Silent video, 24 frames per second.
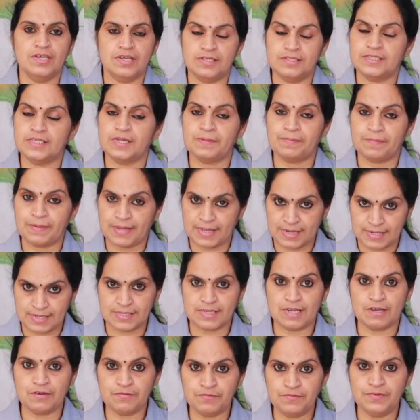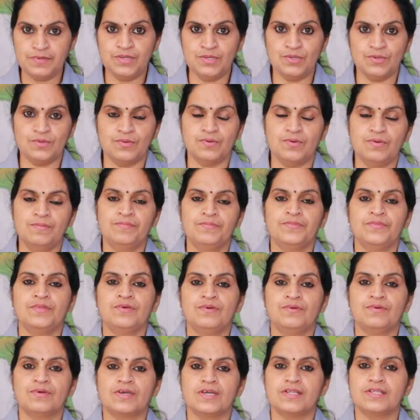In that paragraph window,
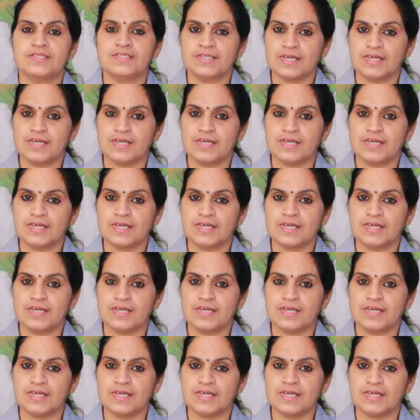you can